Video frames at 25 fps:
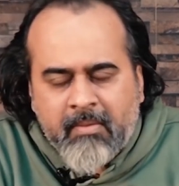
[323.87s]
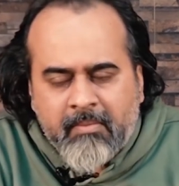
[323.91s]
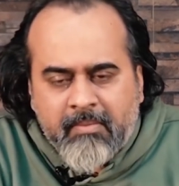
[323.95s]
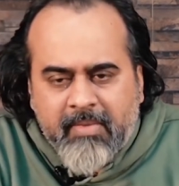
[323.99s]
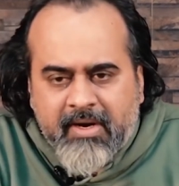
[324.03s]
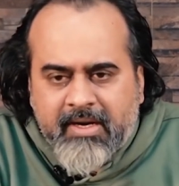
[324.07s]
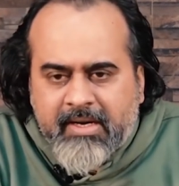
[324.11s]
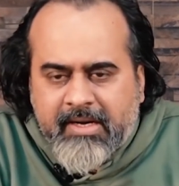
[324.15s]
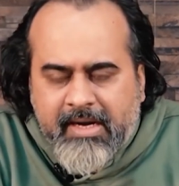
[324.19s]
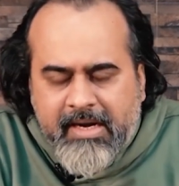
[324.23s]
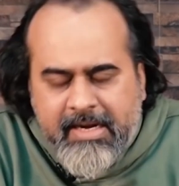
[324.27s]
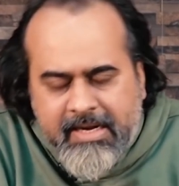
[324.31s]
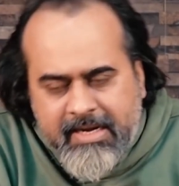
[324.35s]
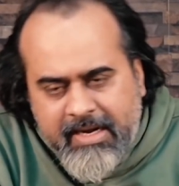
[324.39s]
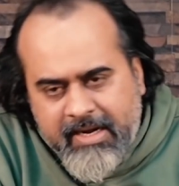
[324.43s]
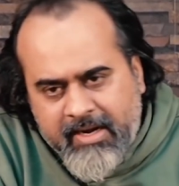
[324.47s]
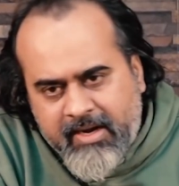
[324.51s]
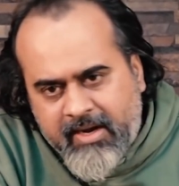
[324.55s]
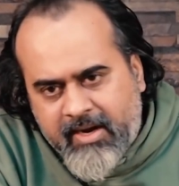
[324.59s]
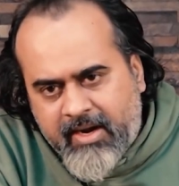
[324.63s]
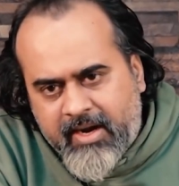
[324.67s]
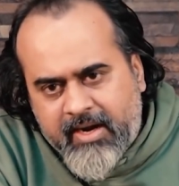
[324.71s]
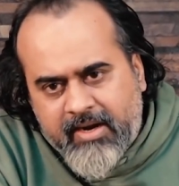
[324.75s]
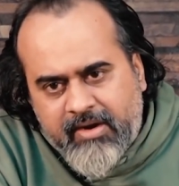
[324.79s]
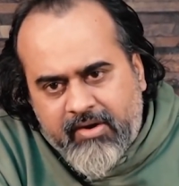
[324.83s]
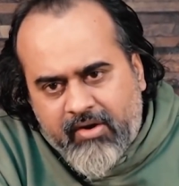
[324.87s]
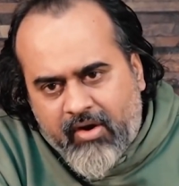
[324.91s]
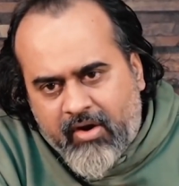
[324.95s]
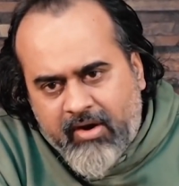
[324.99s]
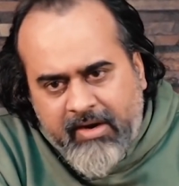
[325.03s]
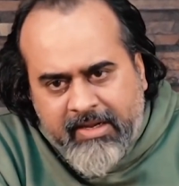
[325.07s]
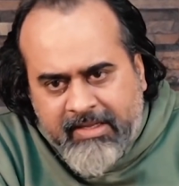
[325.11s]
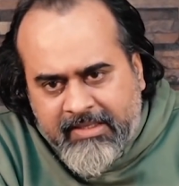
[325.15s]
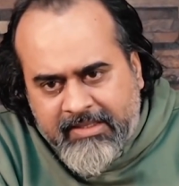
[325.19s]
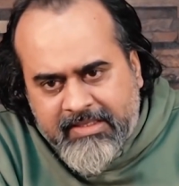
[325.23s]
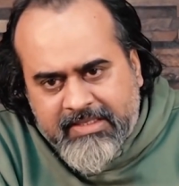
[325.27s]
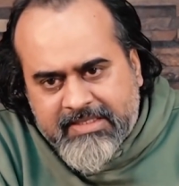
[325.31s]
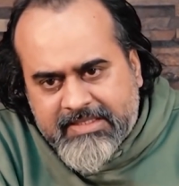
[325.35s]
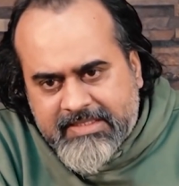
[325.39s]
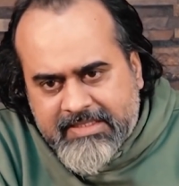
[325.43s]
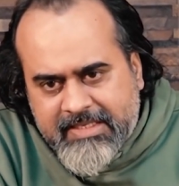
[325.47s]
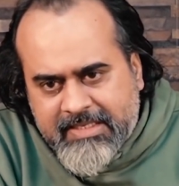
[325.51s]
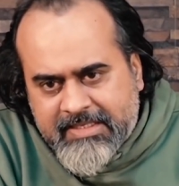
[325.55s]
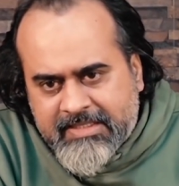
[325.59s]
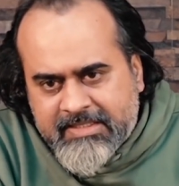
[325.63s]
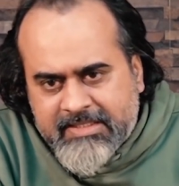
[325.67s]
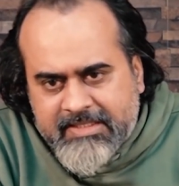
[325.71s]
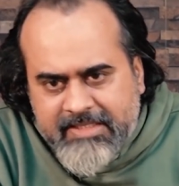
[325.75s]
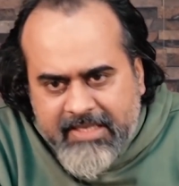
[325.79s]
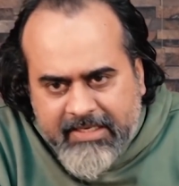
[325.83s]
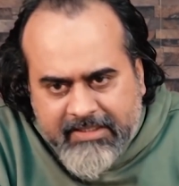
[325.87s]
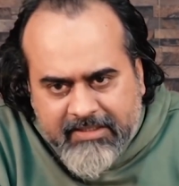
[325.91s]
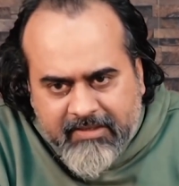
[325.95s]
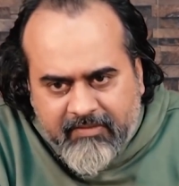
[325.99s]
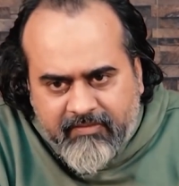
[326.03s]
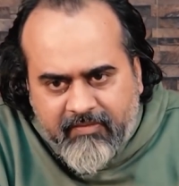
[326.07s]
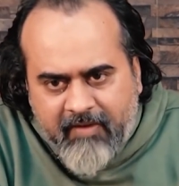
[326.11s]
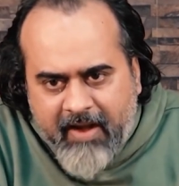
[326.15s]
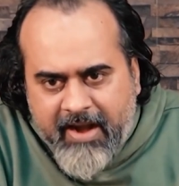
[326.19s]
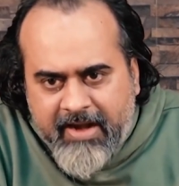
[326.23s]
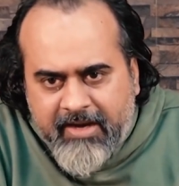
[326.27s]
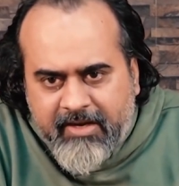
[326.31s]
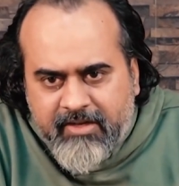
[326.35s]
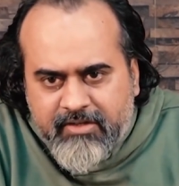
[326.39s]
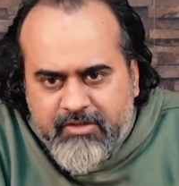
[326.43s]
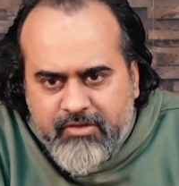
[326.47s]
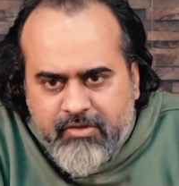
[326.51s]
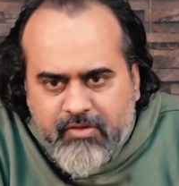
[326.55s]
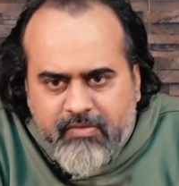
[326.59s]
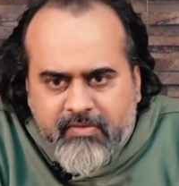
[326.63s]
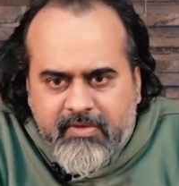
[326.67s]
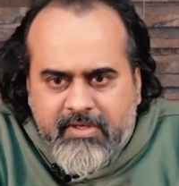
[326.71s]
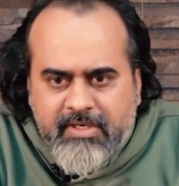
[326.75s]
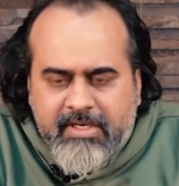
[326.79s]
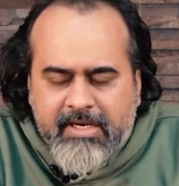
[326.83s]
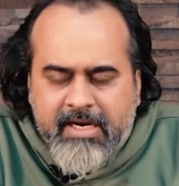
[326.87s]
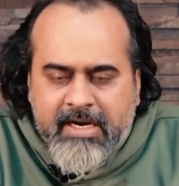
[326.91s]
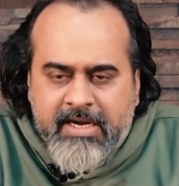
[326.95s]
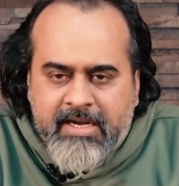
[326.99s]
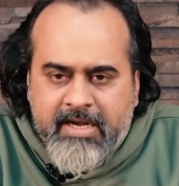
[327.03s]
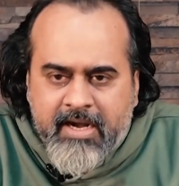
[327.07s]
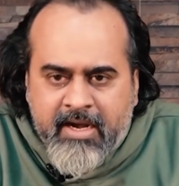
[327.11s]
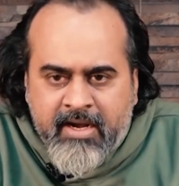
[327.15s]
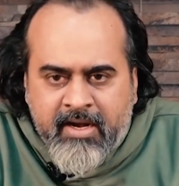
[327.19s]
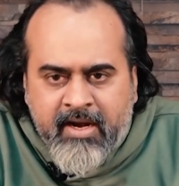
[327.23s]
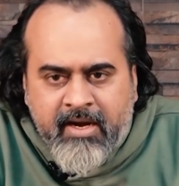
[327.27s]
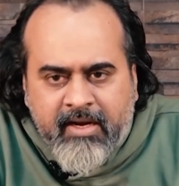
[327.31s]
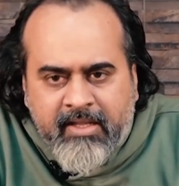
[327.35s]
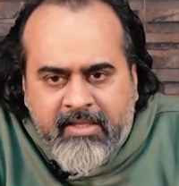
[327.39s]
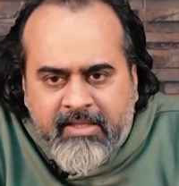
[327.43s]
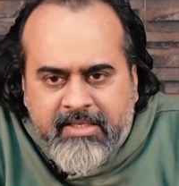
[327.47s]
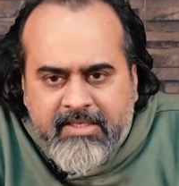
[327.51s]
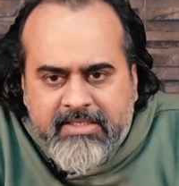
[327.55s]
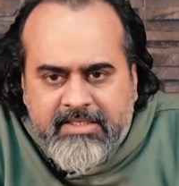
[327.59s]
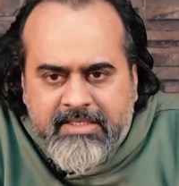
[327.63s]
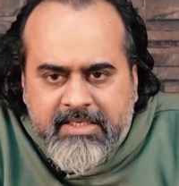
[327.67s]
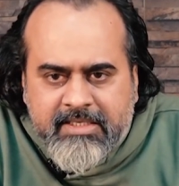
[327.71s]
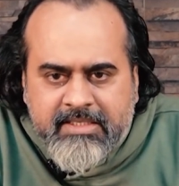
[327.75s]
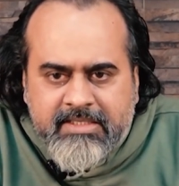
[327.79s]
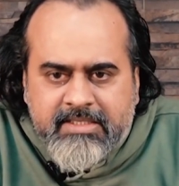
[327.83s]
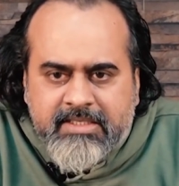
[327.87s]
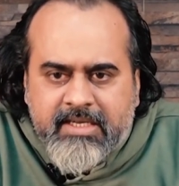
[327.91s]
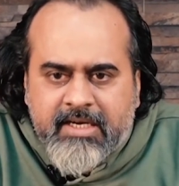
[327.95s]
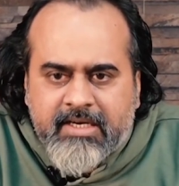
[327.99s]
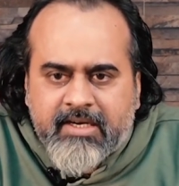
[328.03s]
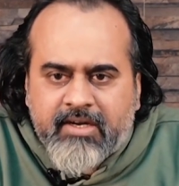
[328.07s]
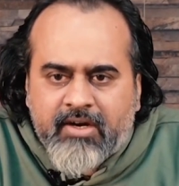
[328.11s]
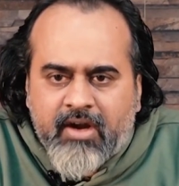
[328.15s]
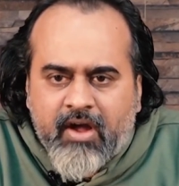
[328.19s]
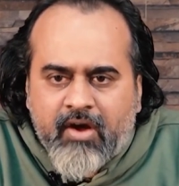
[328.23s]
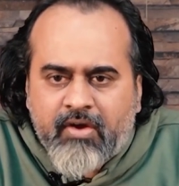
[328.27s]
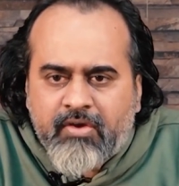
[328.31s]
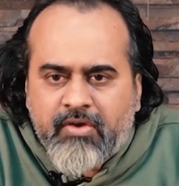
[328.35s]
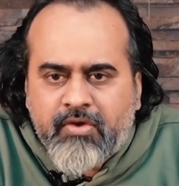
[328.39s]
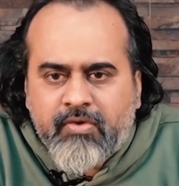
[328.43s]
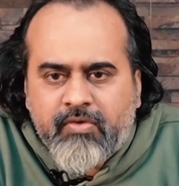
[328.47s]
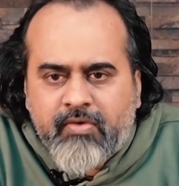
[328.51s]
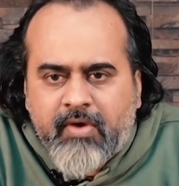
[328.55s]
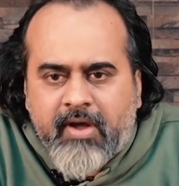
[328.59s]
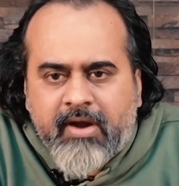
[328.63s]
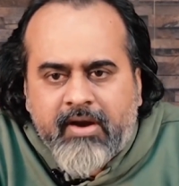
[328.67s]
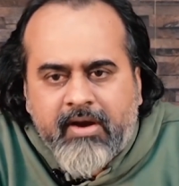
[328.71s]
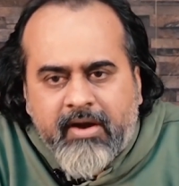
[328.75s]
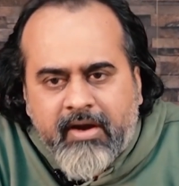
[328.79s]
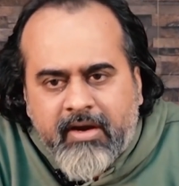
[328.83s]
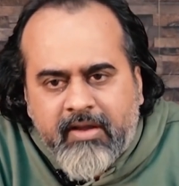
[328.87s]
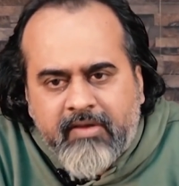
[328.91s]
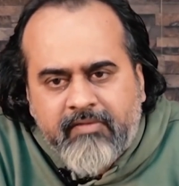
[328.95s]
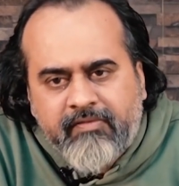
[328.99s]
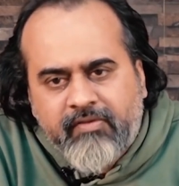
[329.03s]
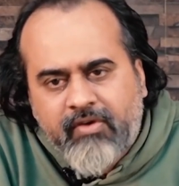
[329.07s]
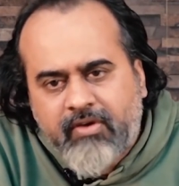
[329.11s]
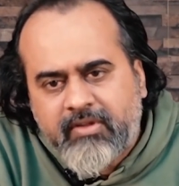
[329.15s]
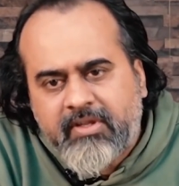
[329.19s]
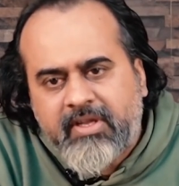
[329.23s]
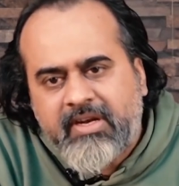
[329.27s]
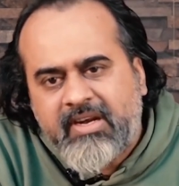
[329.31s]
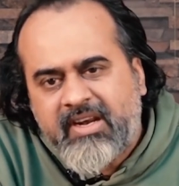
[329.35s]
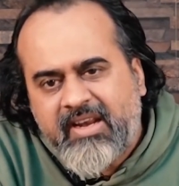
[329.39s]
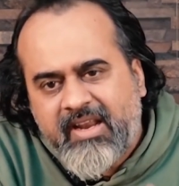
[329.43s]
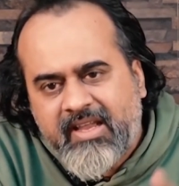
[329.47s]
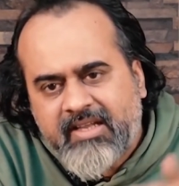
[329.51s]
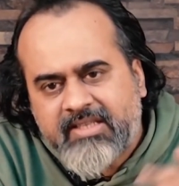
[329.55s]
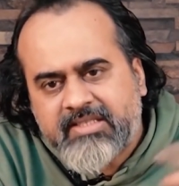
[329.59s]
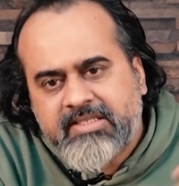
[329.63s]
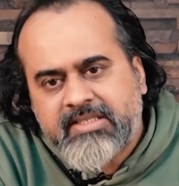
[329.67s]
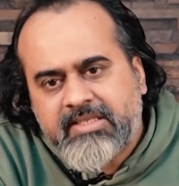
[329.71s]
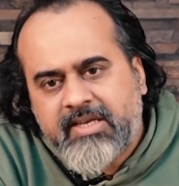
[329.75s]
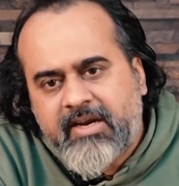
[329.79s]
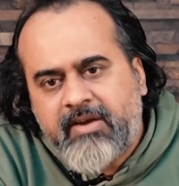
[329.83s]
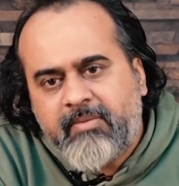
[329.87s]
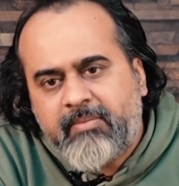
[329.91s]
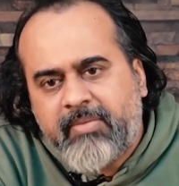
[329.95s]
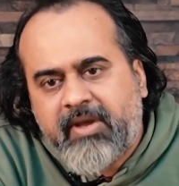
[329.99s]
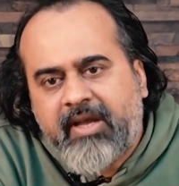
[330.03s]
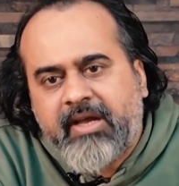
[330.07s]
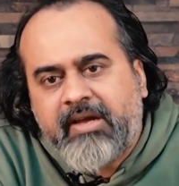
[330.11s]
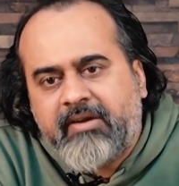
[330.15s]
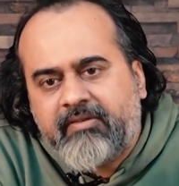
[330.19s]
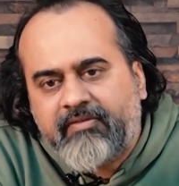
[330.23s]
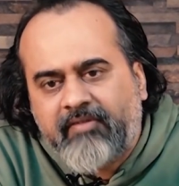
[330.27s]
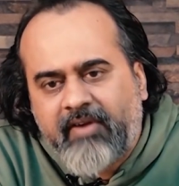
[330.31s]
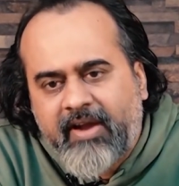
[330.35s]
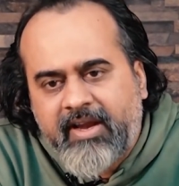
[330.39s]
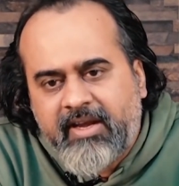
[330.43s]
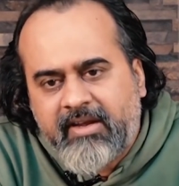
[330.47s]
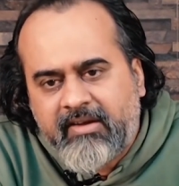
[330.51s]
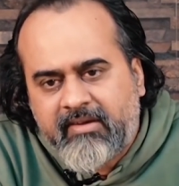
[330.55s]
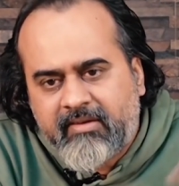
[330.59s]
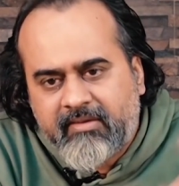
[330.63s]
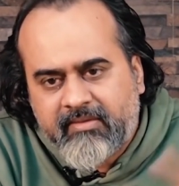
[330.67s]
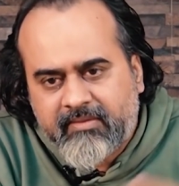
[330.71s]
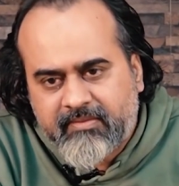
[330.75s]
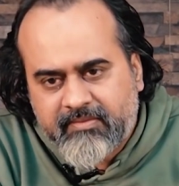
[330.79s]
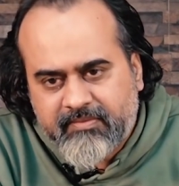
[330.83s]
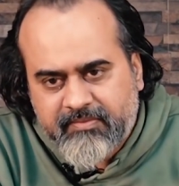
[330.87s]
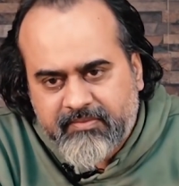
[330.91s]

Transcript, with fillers: but contended not in the sense that the fight is over contended in the sense that now you are ready for the next and bigger fight